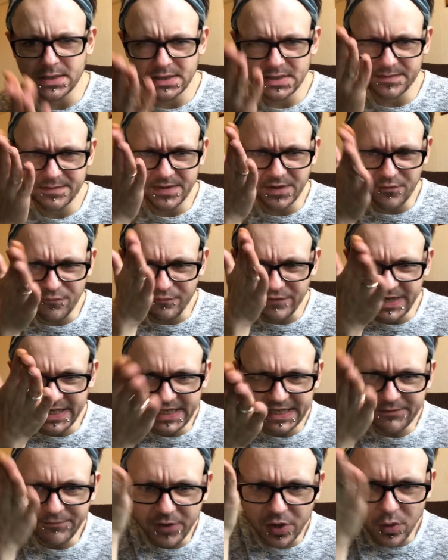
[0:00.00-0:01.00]
something that
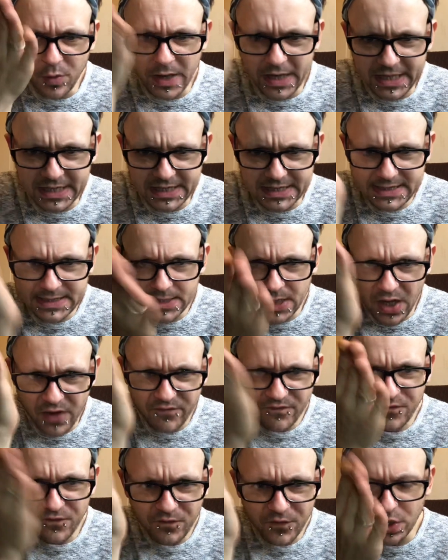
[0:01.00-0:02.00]
really requires like
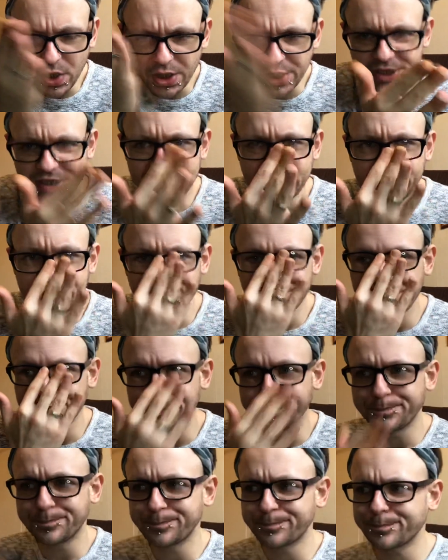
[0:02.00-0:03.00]
full-on
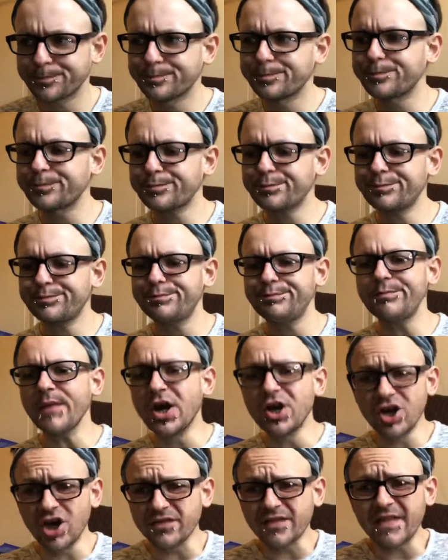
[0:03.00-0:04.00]
attention.
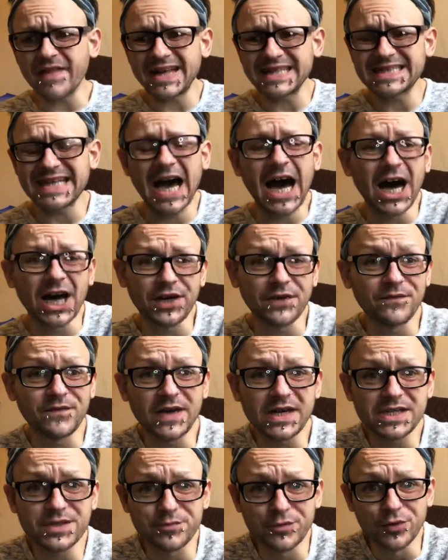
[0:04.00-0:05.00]
Not that that's a hard and
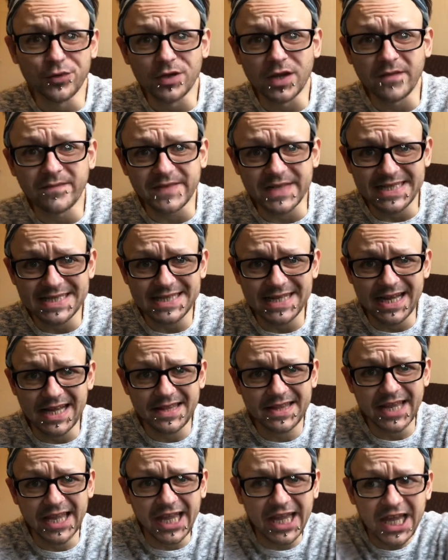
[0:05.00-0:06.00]
fast rule, obviously. I
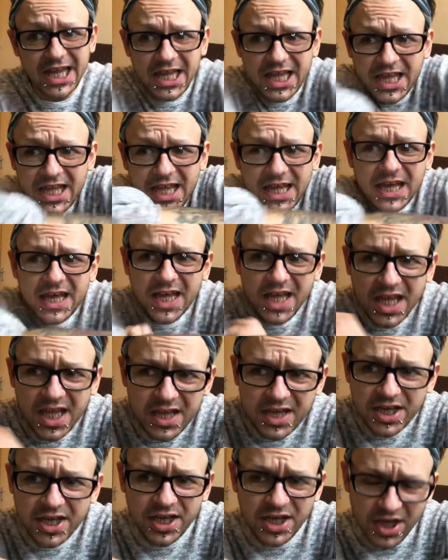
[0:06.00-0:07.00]
think,
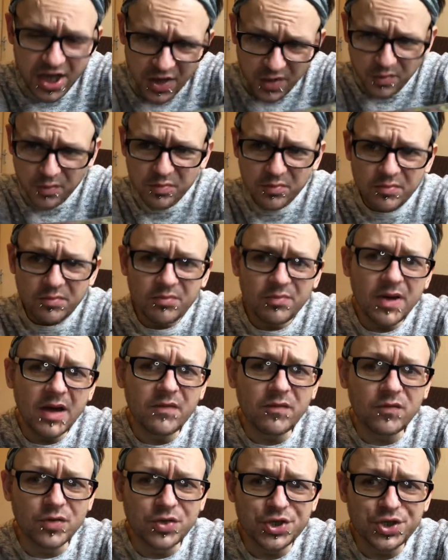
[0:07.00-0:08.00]
you know,
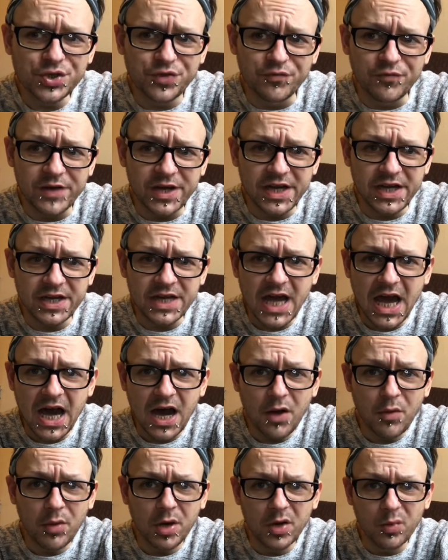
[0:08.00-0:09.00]
everyone should read
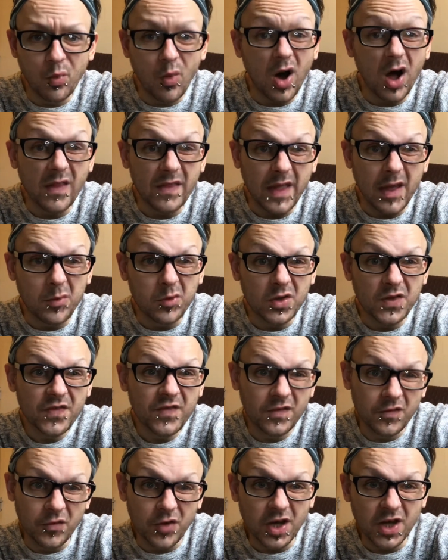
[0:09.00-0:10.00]
how and what they want
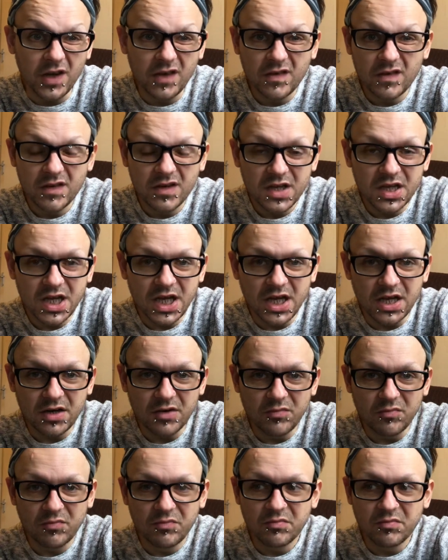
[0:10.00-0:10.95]
to read. I don't